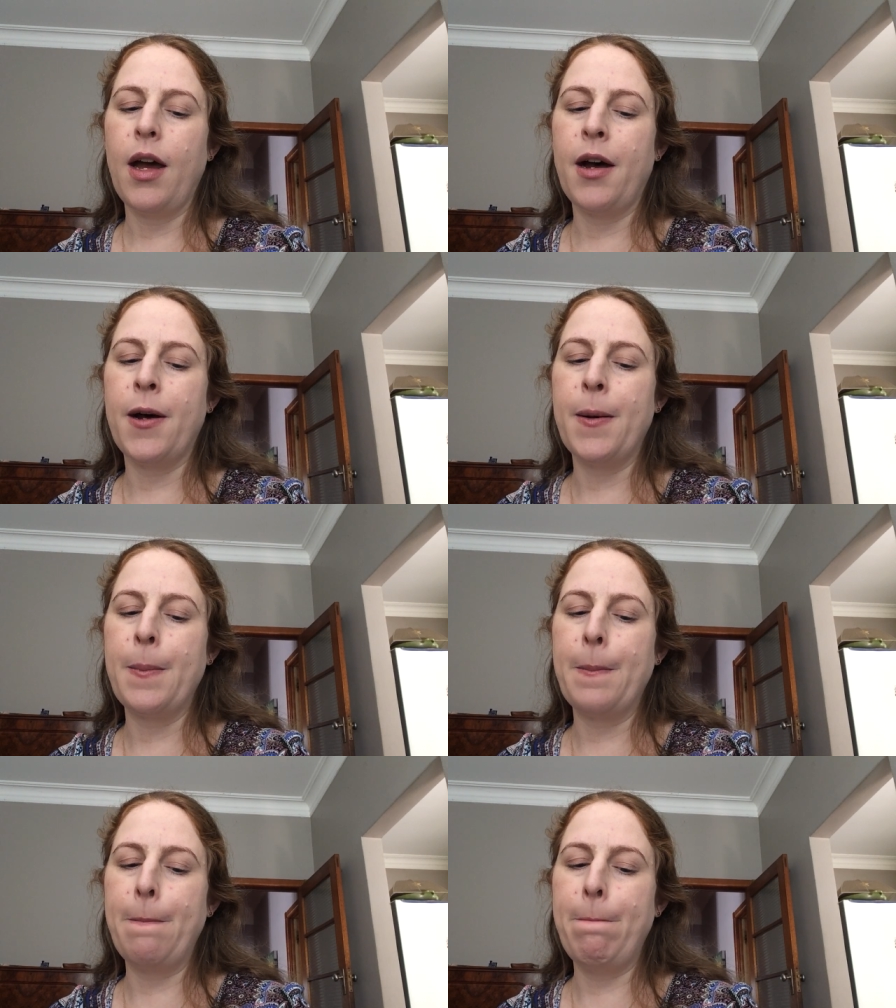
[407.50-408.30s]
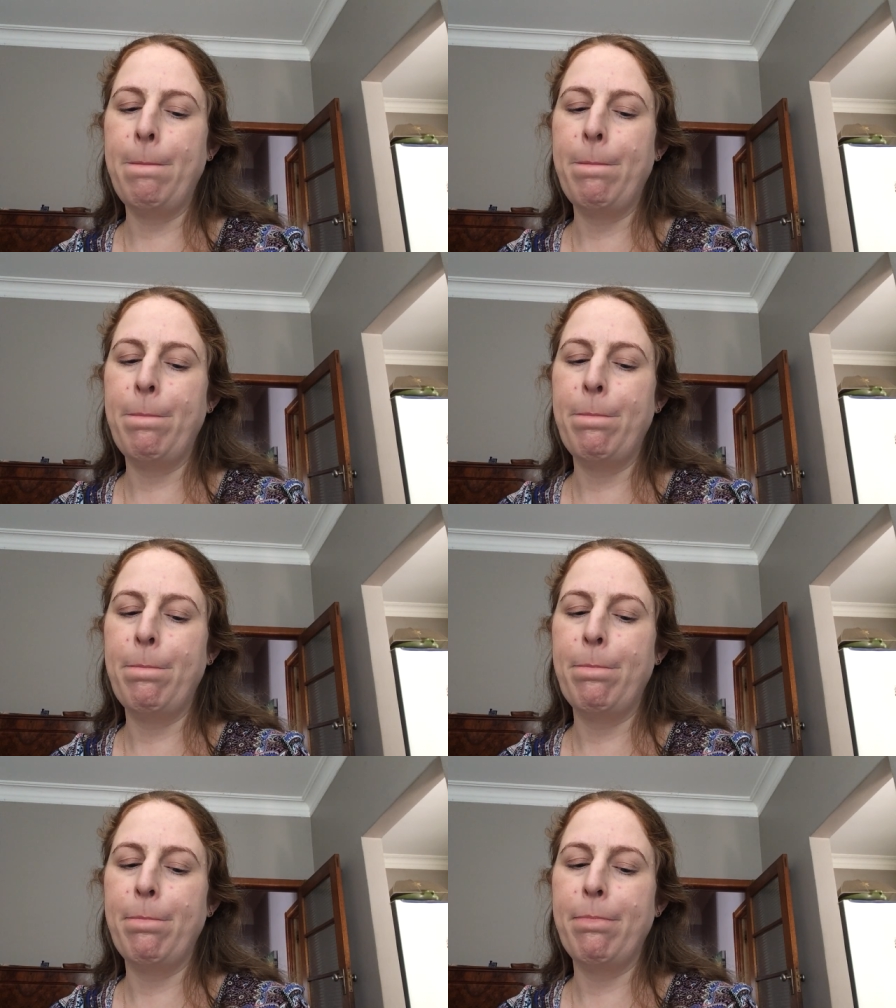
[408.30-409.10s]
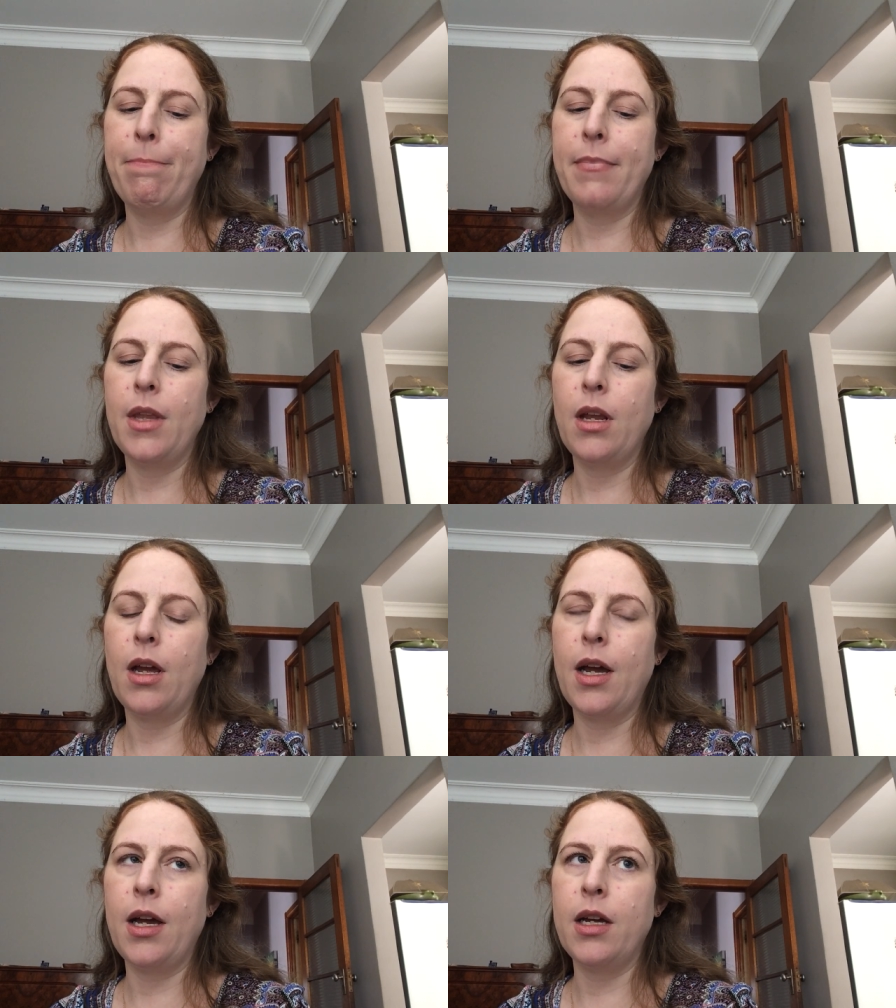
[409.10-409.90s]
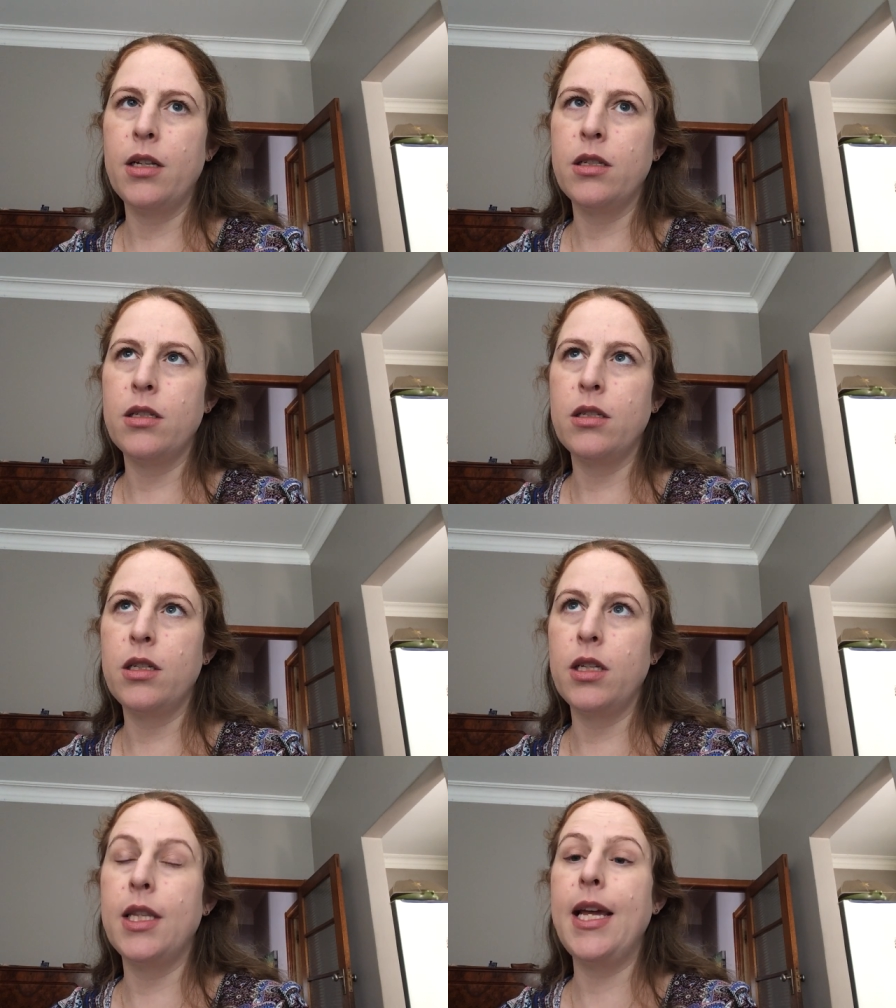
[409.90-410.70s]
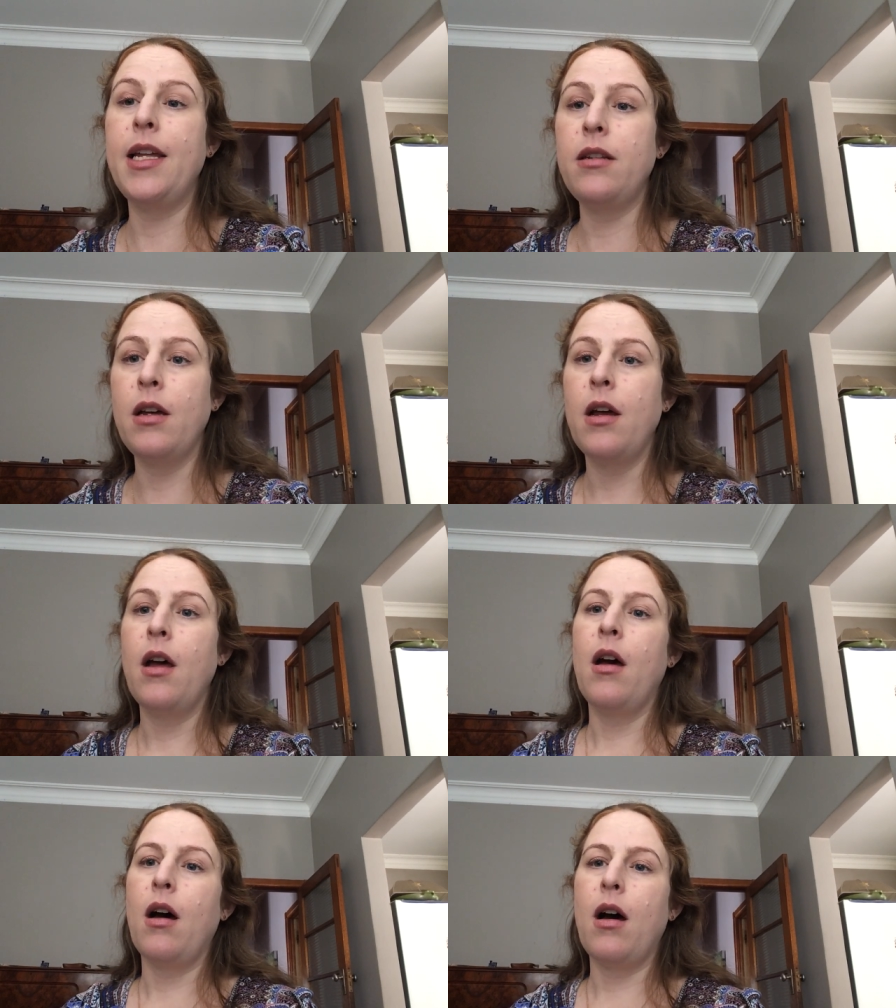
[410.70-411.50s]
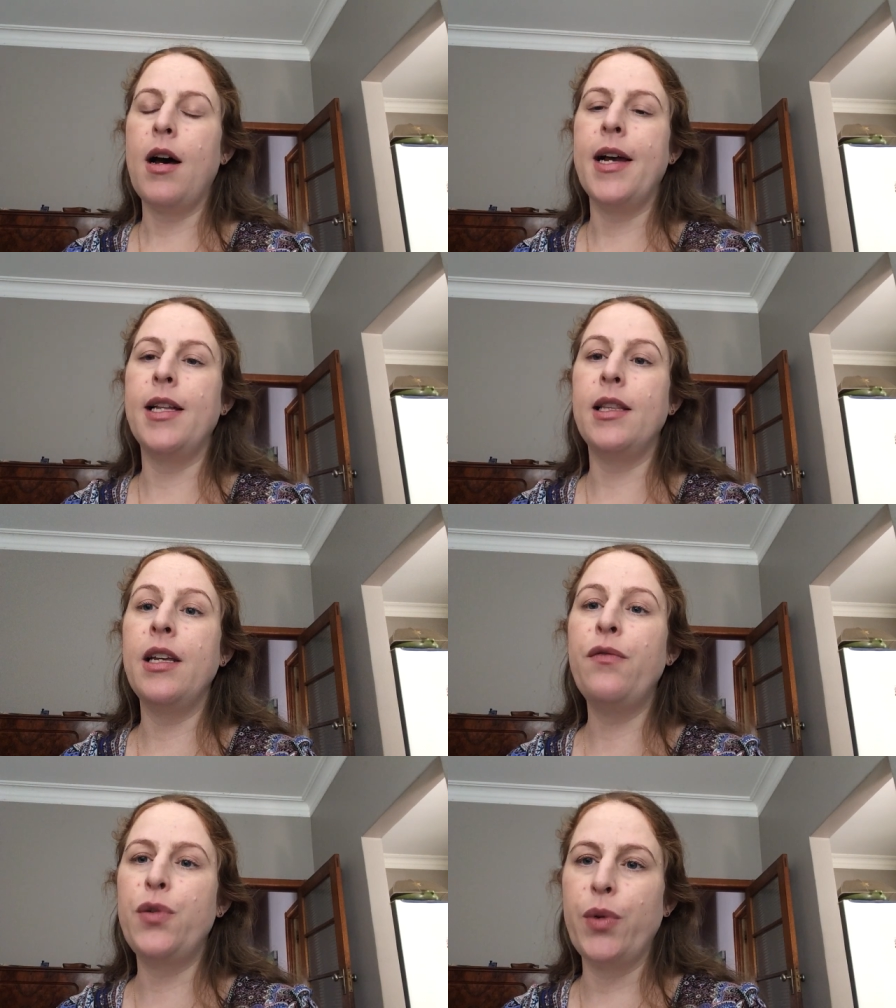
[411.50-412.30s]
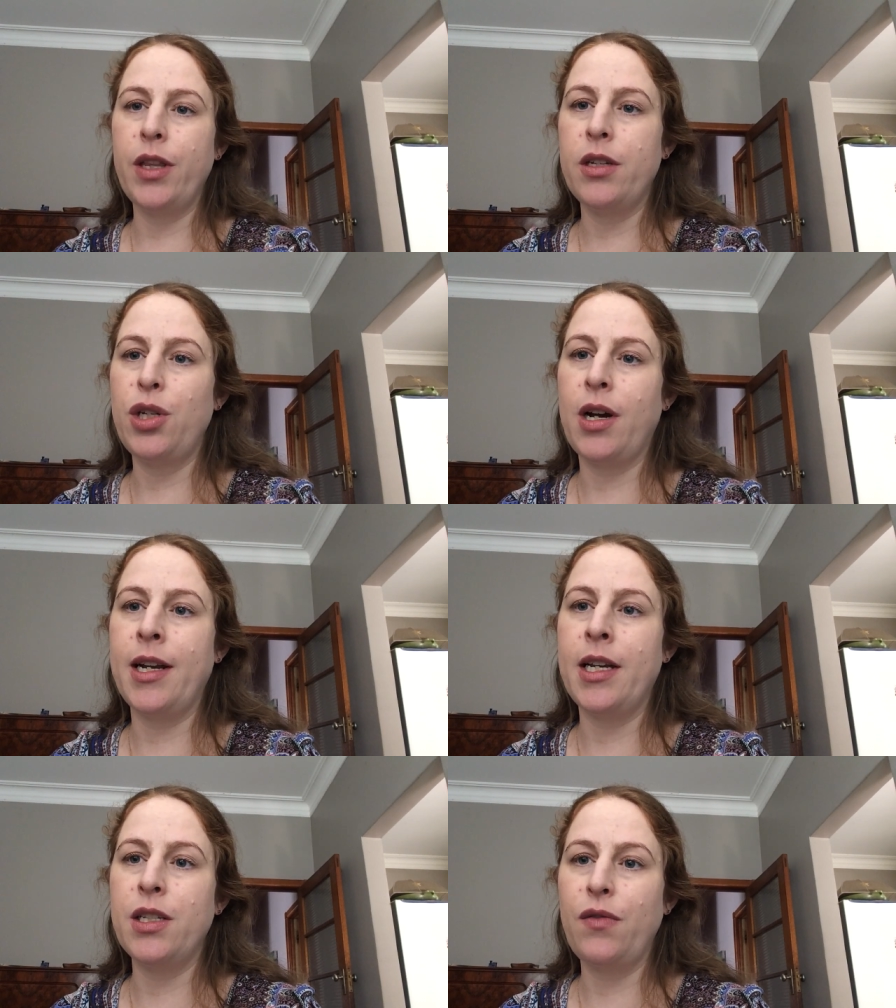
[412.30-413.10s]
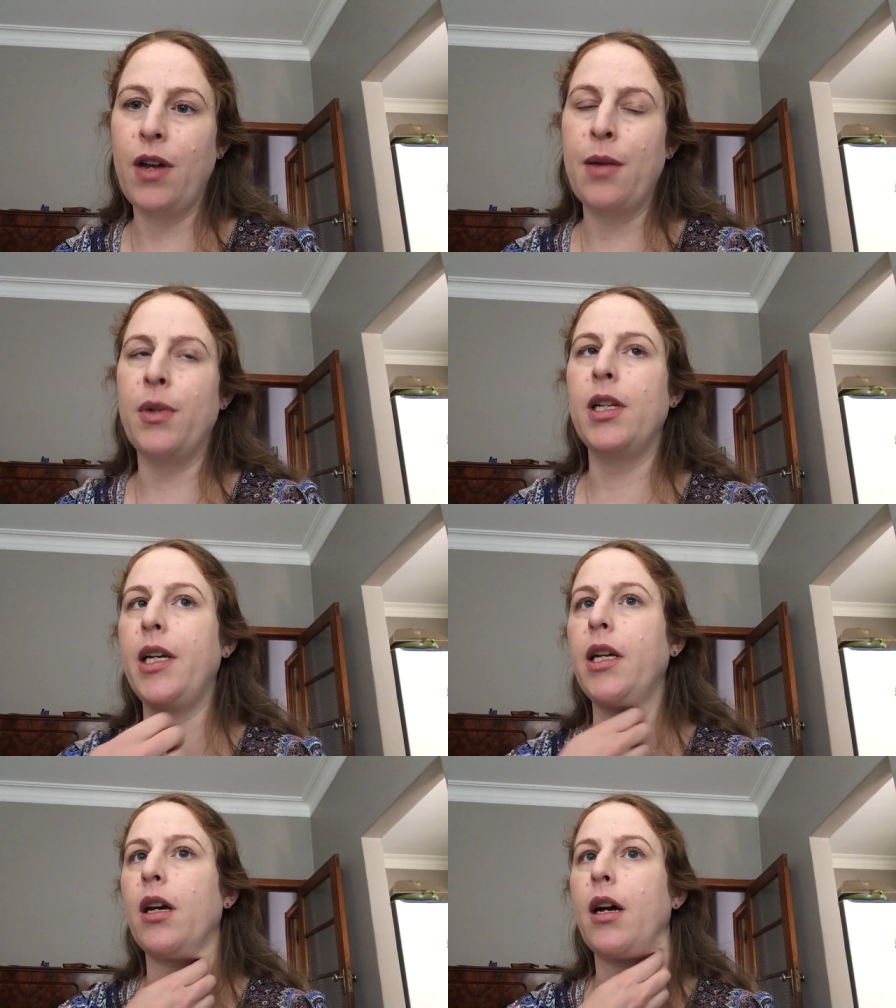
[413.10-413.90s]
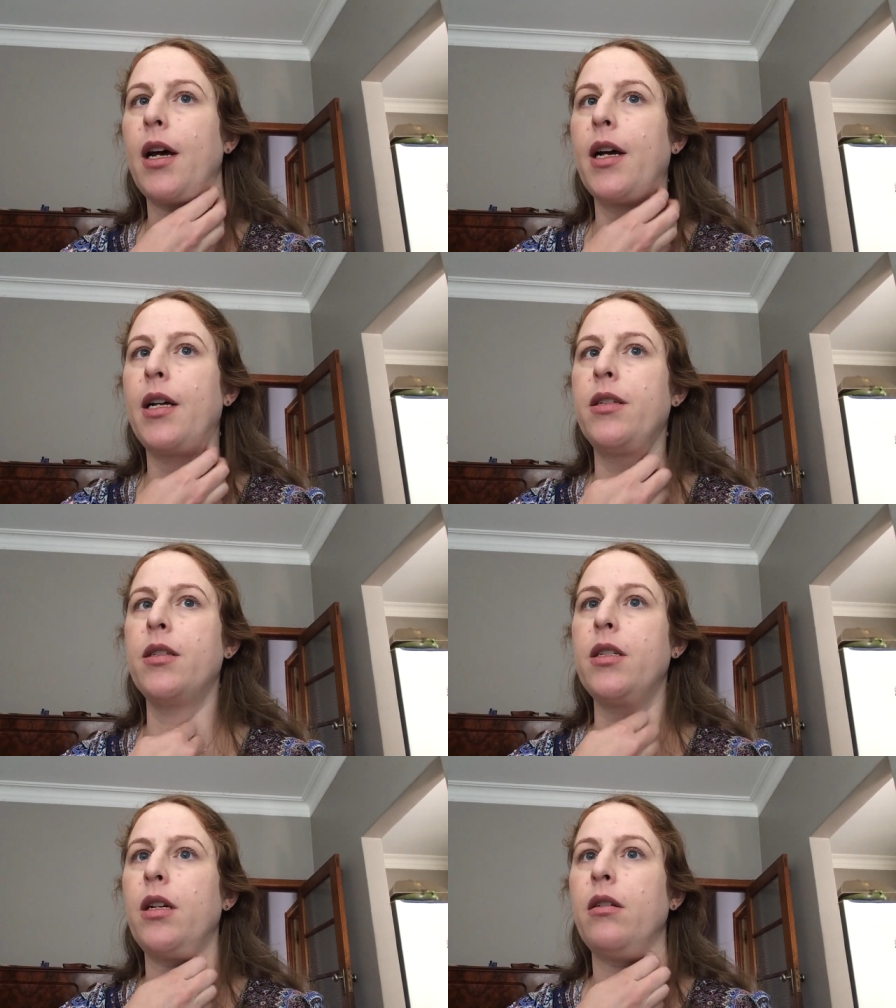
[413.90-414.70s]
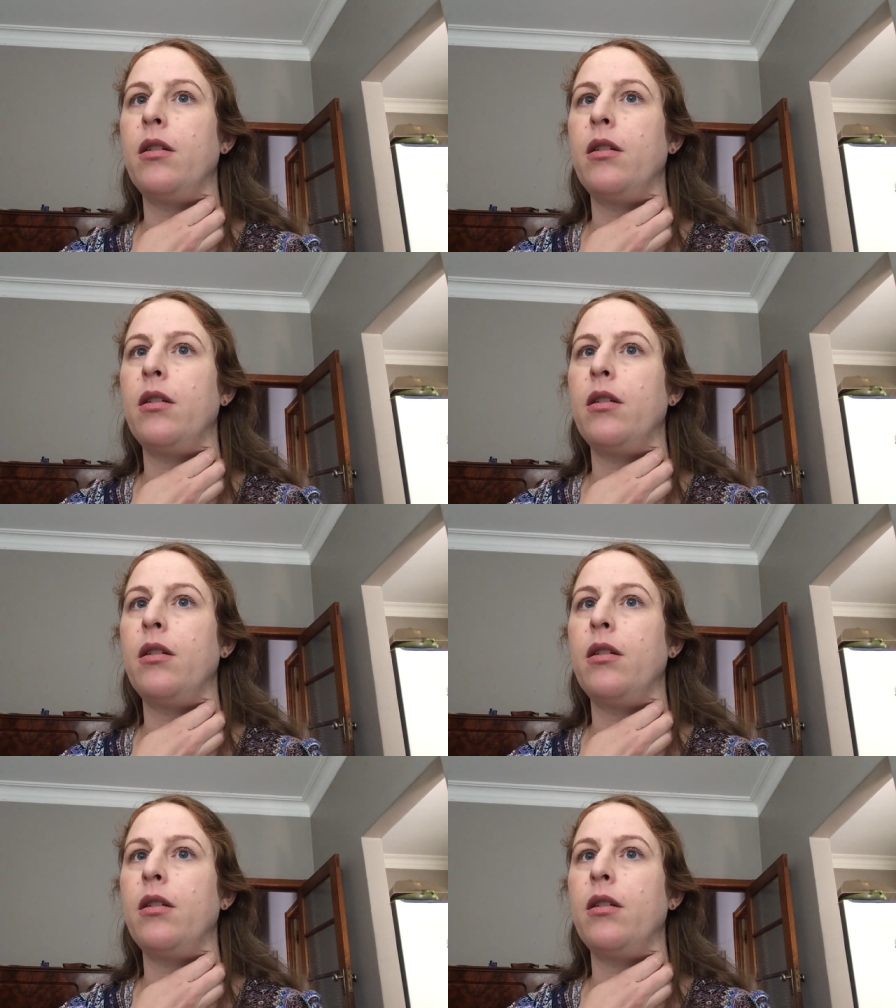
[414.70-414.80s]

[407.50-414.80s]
um, and then I lived with a Chinese family and